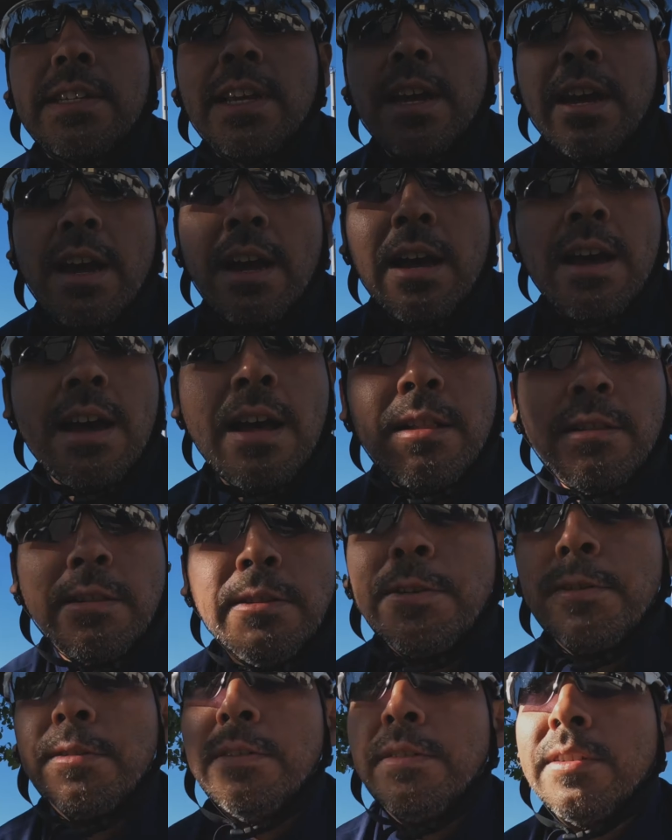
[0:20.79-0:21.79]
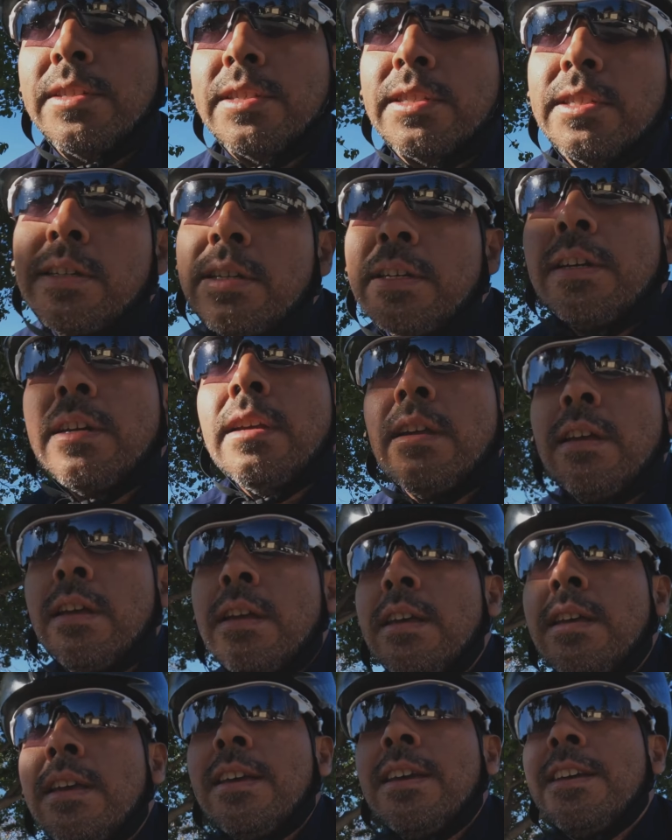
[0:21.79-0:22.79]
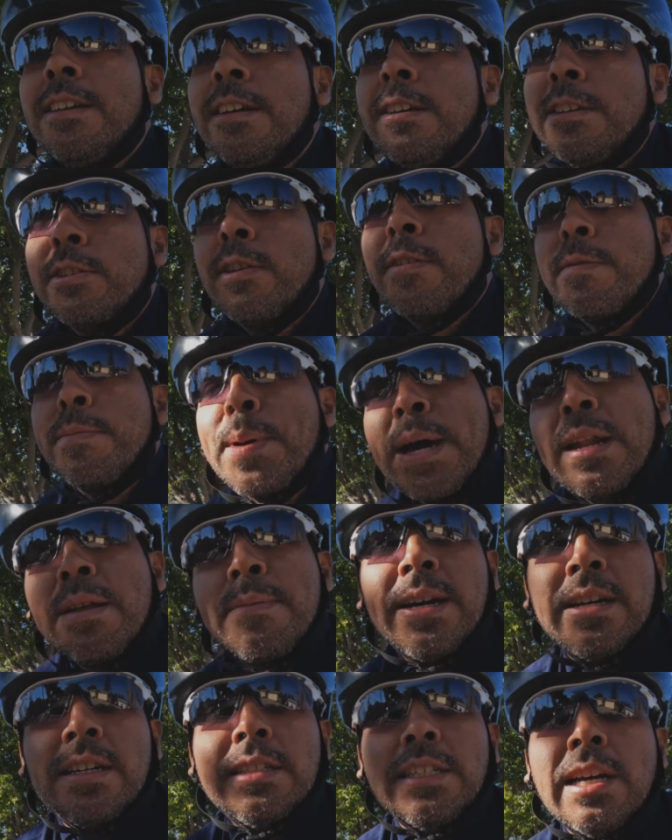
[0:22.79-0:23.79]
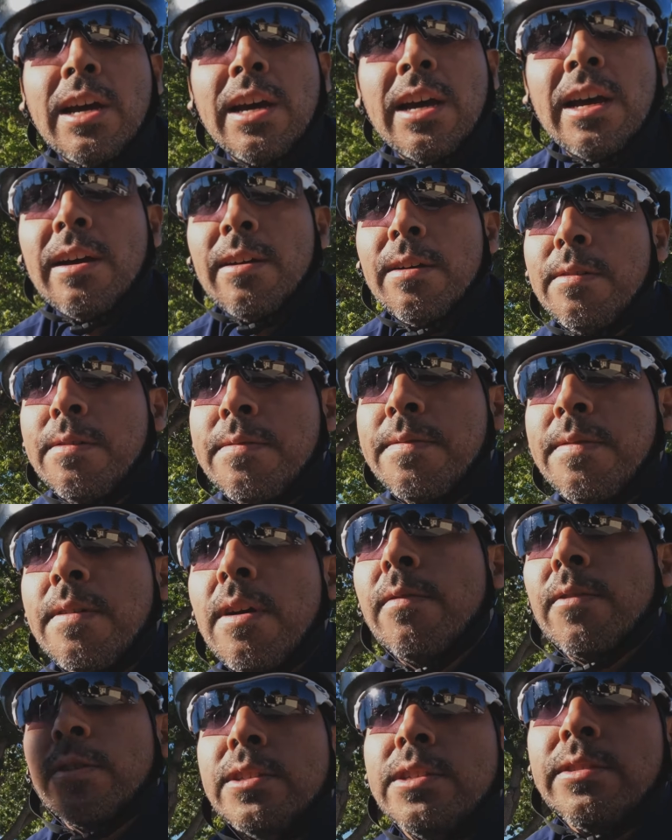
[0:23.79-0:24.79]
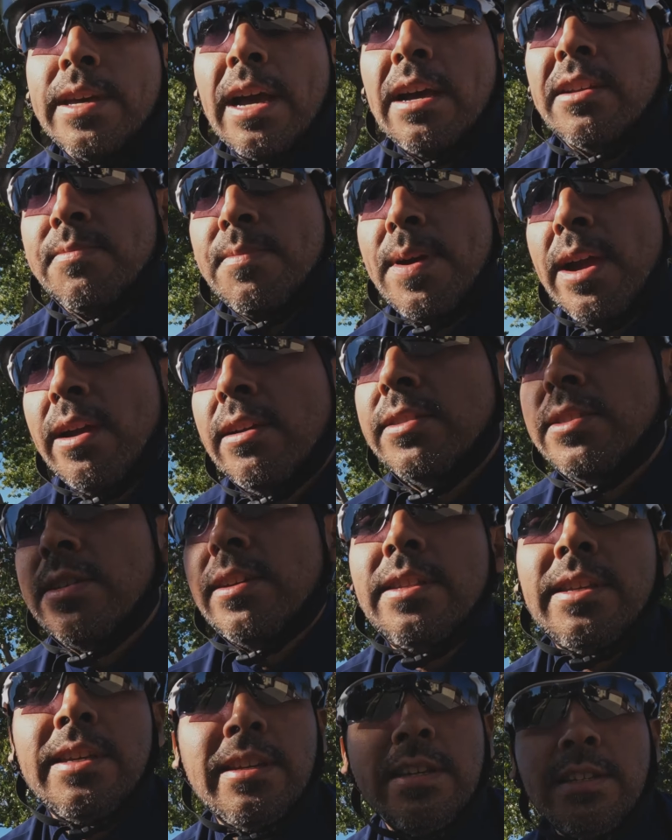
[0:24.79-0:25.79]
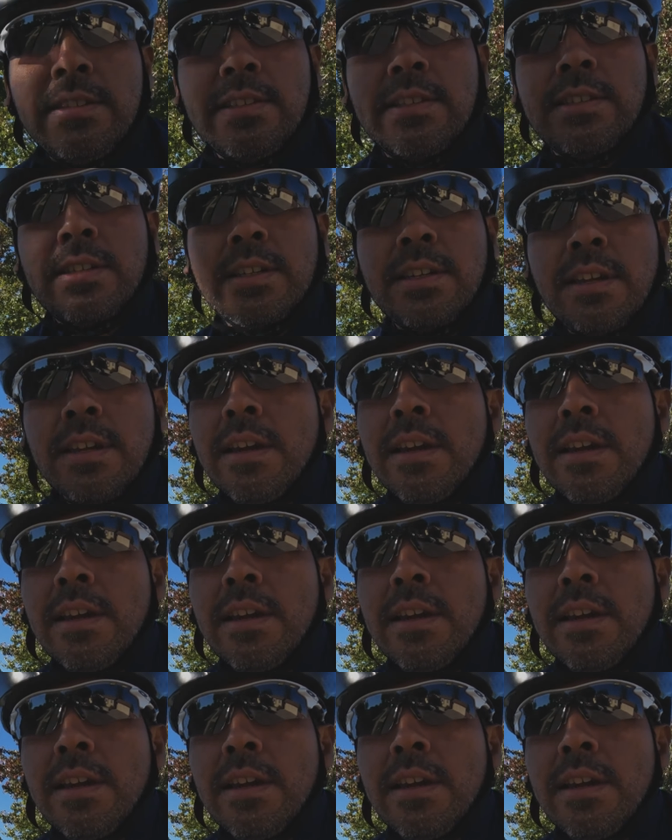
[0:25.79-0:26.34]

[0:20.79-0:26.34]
LUNS. So I've got about over 2,000 miles on these.